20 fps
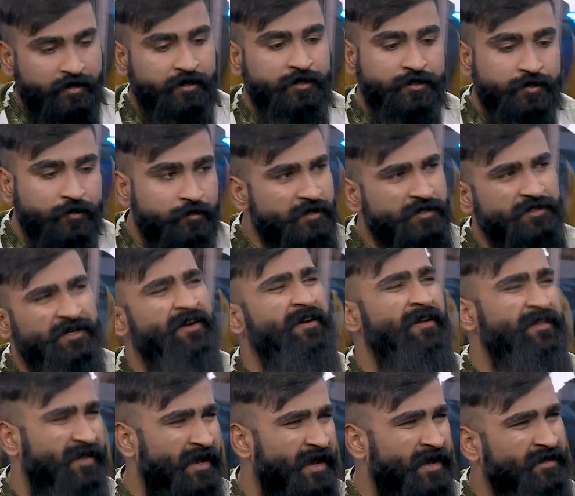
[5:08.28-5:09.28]
the students generally
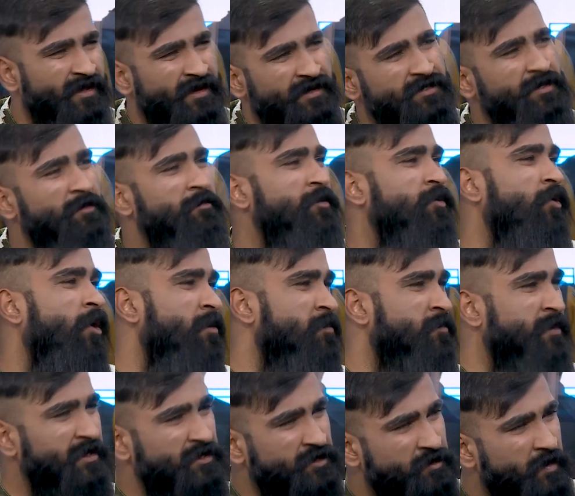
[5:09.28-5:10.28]
think there's some
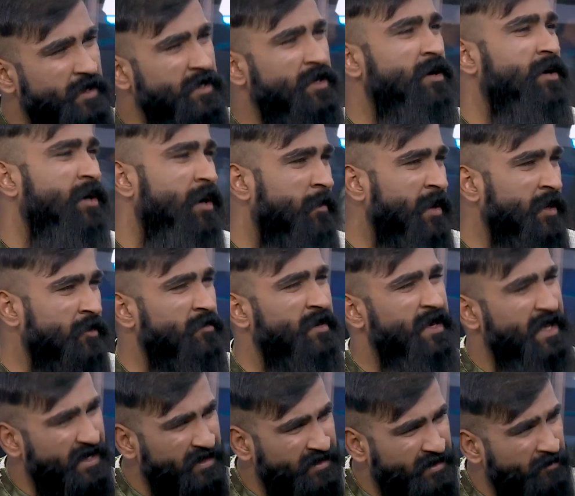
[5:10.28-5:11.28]
corporate speaker coming to
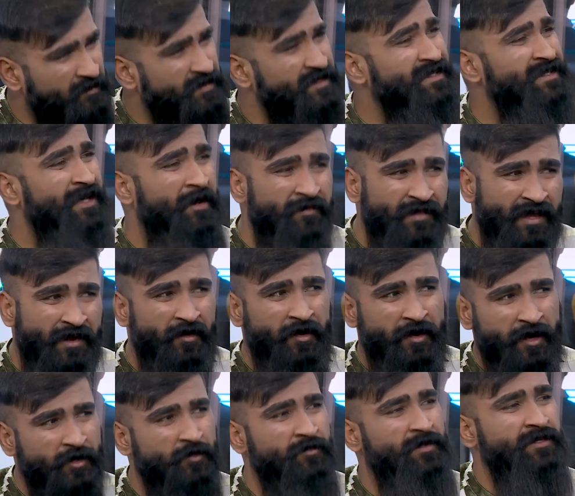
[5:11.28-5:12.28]
teach them something
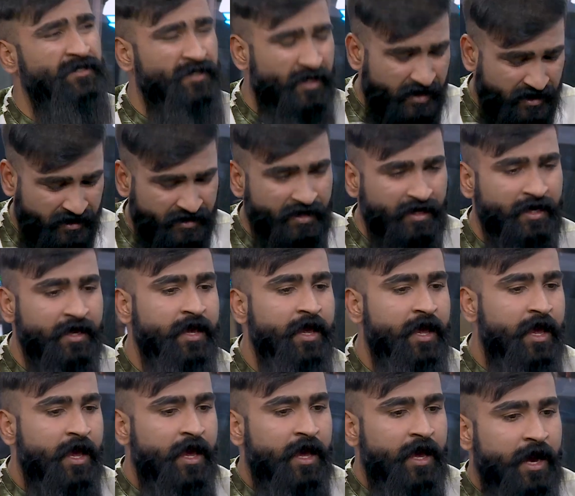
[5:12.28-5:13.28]
related to the studies.
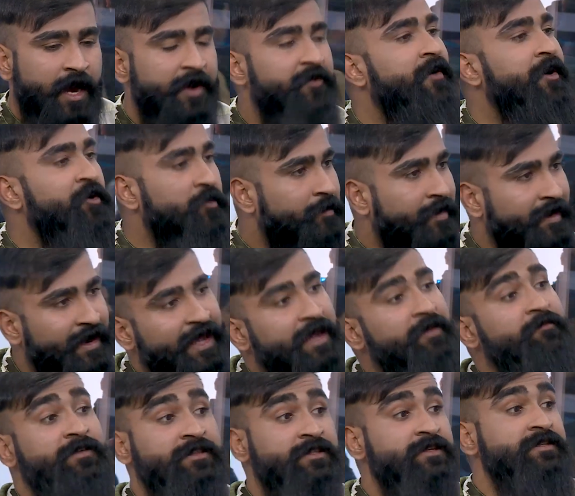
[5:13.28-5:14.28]
I try to play
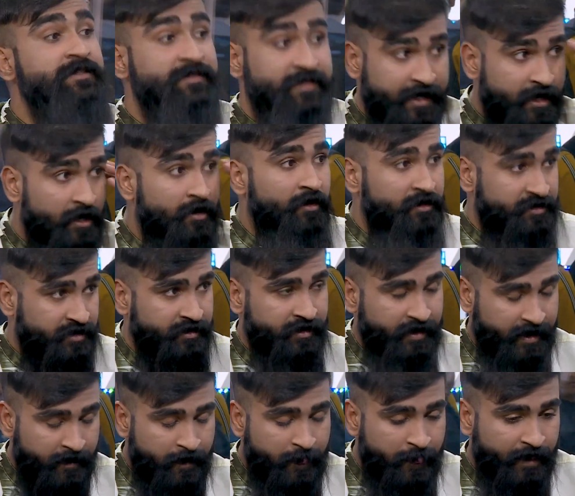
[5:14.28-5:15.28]
with this psychology,
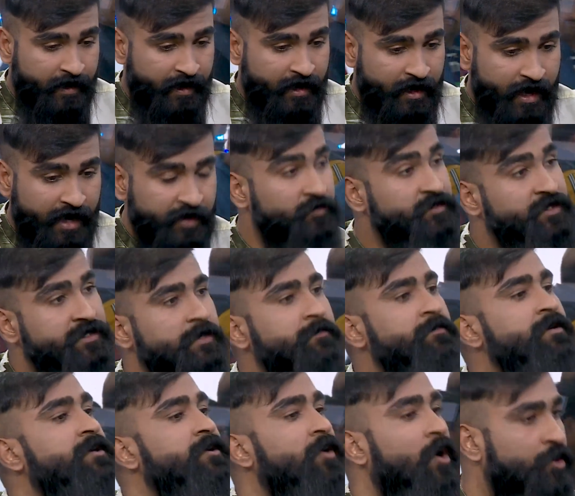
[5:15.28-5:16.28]
right? I use it
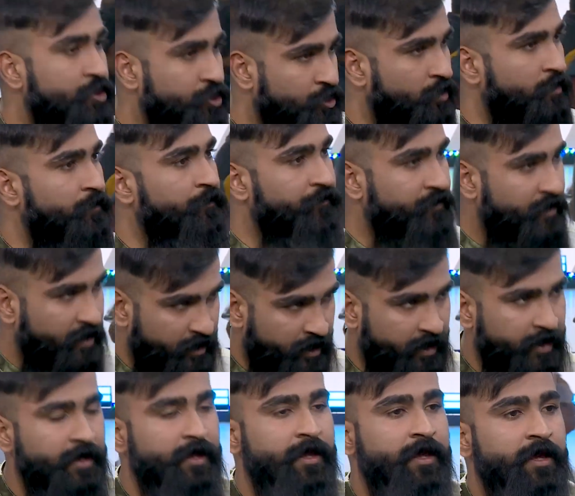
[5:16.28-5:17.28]
on talk show,
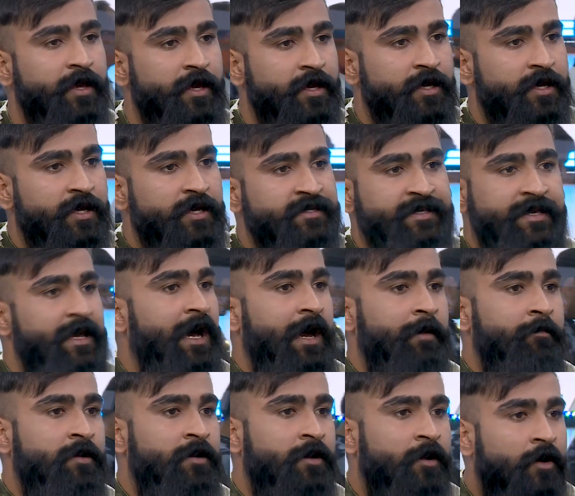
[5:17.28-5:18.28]
right? See,
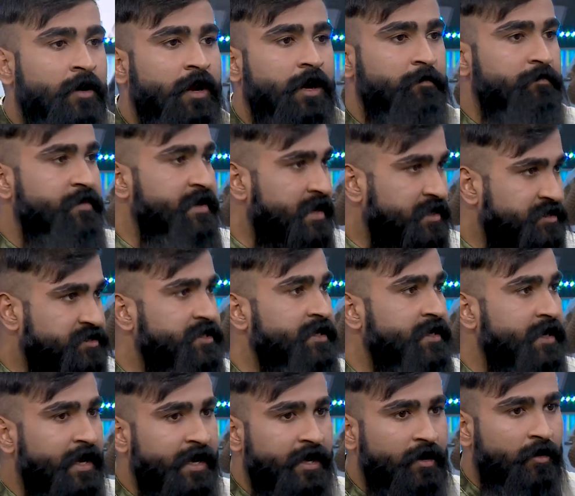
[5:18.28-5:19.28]
I'm not a PhD
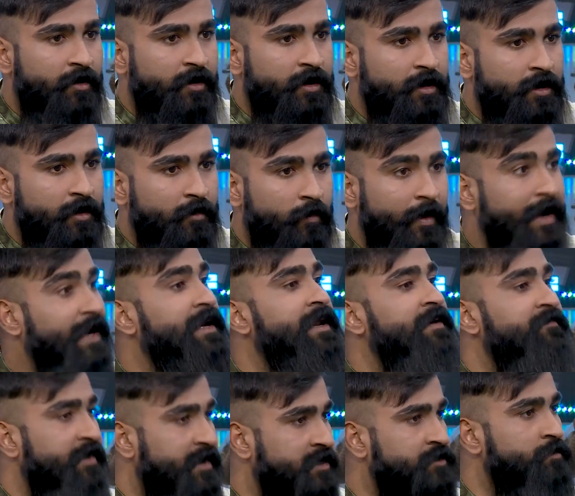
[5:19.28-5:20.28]
guy or a
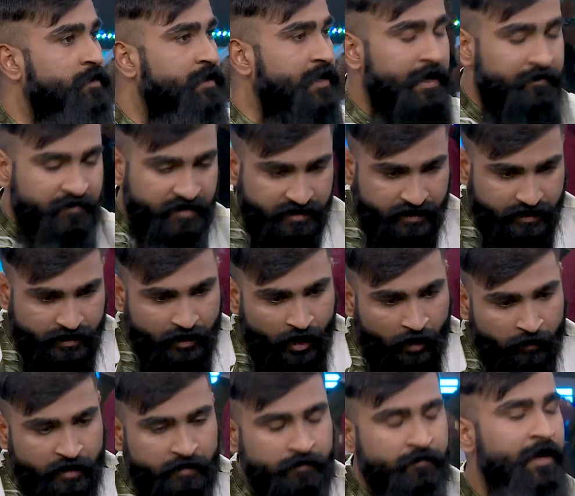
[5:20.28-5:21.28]
wildlife expert. I'm just a
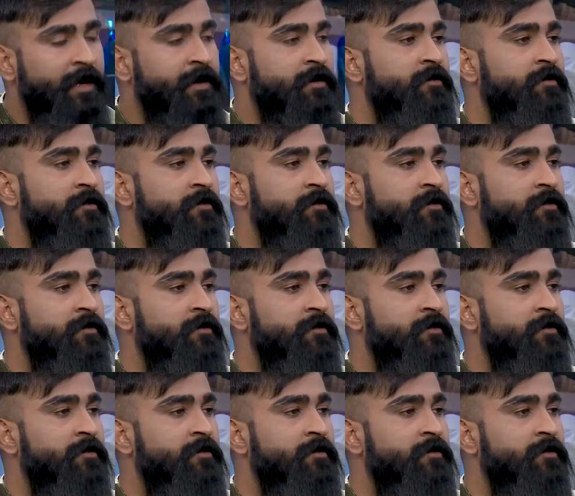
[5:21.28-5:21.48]
common man